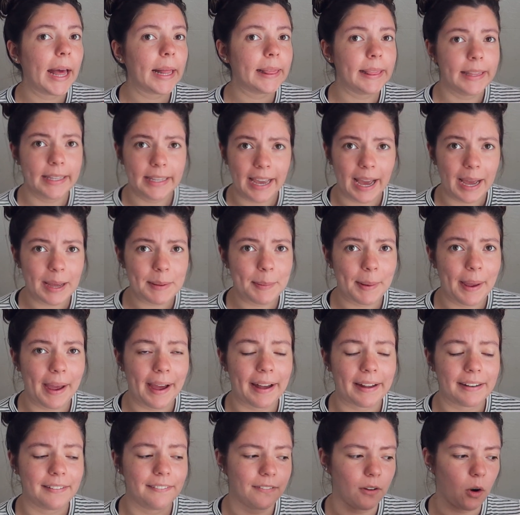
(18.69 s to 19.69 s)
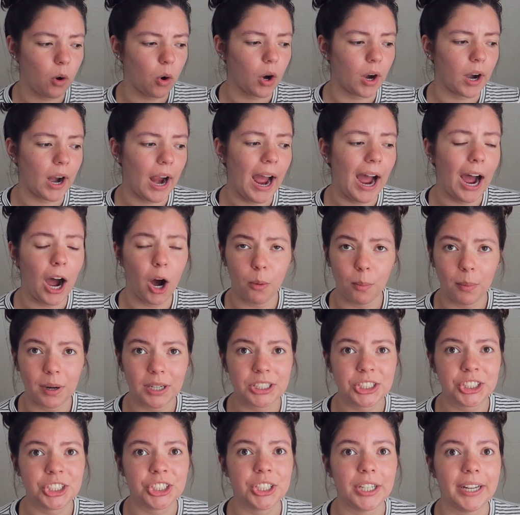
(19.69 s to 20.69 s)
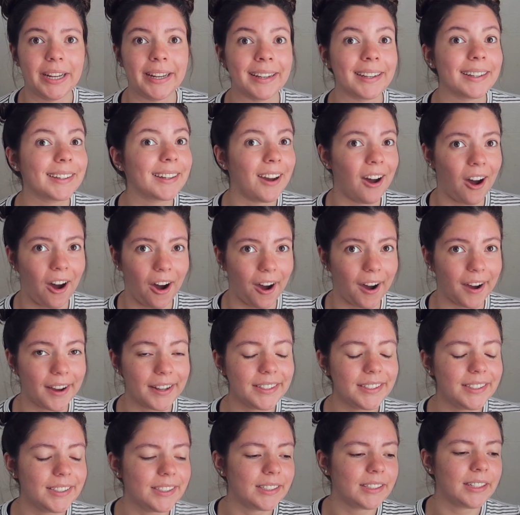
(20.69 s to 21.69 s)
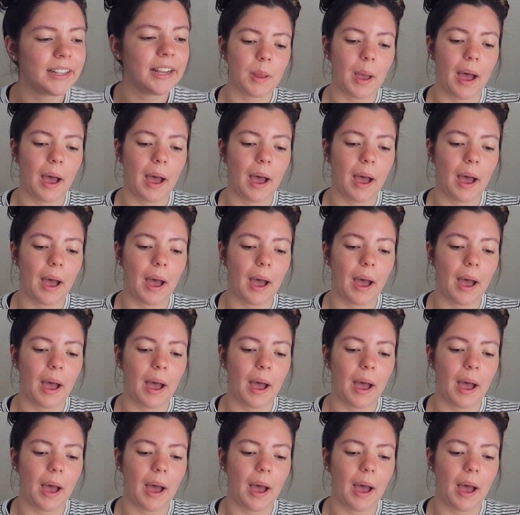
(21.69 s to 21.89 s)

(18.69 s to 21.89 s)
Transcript: the iPad for how much it costs.